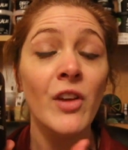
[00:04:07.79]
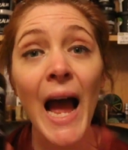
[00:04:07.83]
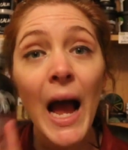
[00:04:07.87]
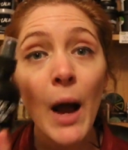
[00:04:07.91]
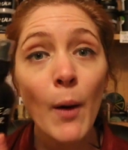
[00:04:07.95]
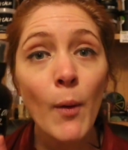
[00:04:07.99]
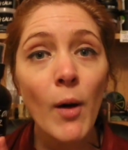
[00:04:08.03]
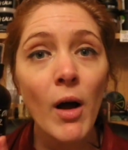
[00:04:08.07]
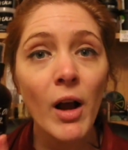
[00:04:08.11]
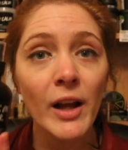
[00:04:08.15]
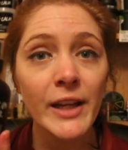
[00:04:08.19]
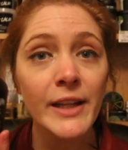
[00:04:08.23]

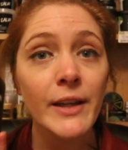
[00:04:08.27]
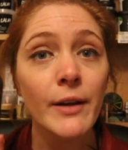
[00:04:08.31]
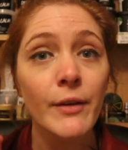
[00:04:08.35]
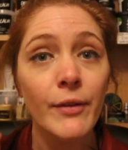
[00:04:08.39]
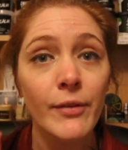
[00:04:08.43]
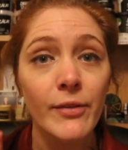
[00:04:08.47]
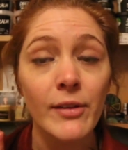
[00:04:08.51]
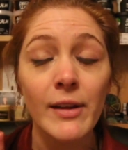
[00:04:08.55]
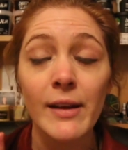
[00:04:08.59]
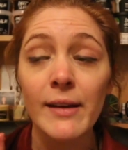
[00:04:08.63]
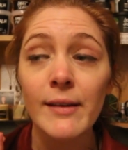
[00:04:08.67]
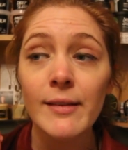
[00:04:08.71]
How I
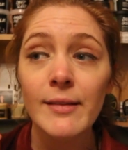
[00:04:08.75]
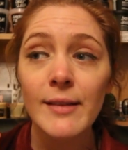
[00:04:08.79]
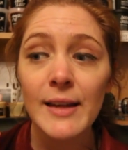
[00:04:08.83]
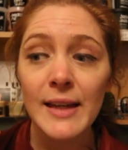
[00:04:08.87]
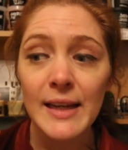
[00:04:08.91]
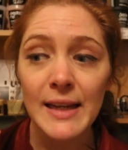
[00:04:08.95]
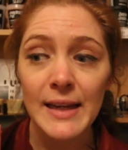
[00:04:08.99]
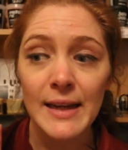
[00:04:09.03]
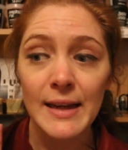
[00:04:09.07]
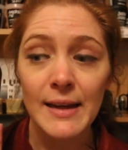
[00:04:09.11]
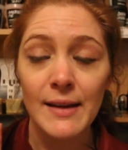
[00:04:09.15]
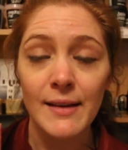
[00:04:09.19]
use this
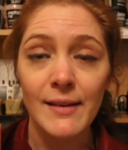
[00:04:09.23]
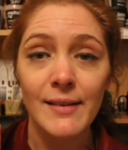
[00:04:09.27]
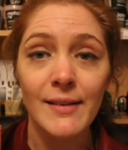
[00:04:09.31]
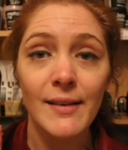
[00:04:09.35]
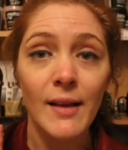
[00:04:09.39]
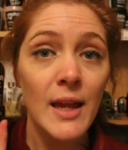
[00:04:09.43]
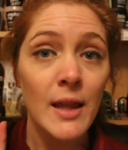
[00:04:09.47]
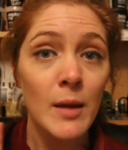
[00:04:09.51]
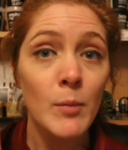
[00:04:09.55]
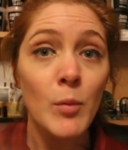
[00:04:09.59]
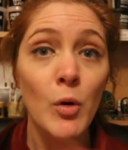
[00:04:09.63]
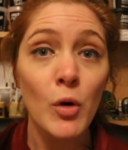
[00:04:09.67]
is
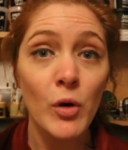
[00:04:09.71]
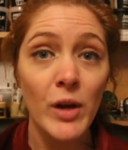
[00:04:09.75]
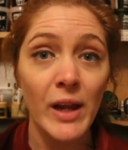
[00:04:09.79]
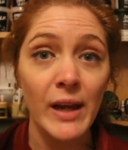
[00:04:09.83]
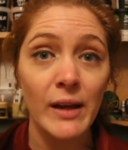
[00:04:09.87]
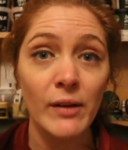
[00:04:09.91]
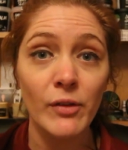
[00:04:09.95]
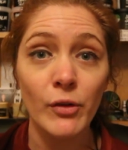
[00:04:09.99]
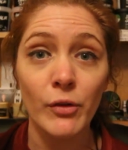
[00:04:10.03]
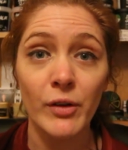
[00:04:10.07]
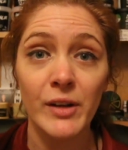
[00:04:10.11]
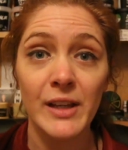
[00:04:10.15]
in the
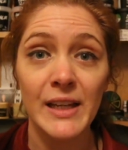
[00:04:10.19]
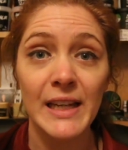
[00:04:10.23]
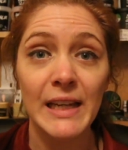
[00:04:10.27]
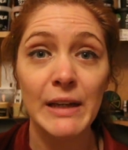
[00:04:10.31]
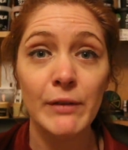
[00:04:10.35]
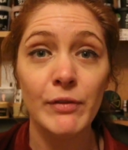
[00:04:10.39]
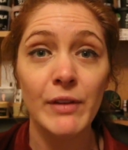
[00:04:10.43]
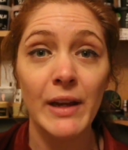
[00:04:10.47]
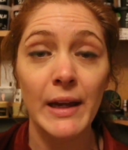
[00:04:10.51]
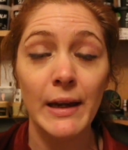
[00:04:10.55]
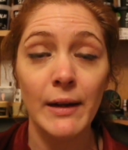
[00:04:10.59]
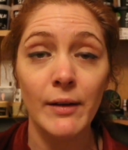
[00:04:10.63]
mornings or in the
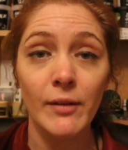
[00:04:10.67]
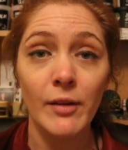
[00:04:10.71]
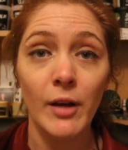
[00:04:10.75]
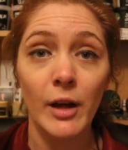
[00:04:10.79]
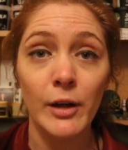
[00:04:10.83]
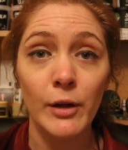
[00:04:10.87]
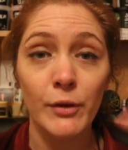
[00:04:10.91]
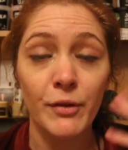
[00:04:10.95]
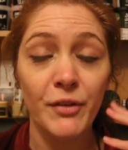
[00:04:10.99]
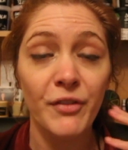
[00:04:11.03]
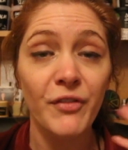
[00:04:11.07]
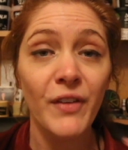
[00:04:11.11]
evenings I
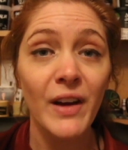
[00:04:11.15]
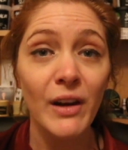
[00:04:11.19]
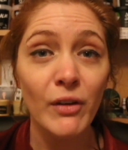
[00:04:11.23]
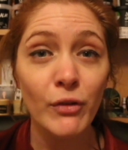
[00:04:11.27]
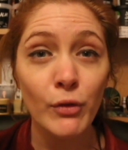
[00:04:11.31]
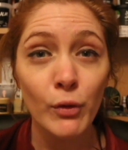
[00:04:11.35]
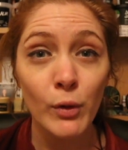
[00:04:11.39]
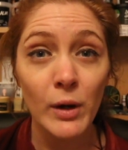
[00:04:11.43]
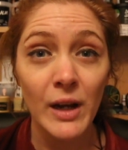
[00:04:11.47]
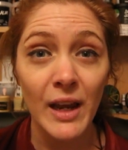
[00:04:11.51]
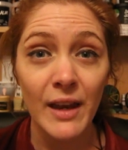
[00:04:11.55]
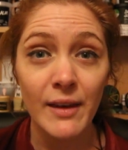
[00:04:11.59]
use a
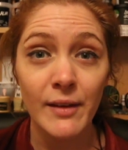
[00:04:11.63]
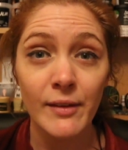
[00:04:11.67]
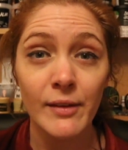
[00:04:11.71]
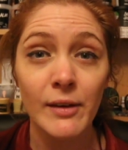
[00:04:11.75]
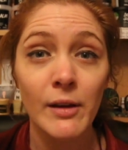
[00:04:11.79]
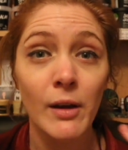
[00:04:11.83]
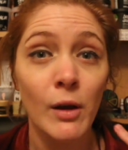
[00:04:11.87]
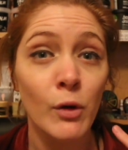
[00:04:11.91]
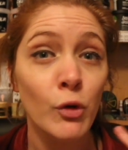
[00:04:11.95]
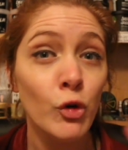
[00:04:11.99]
facial cleanser,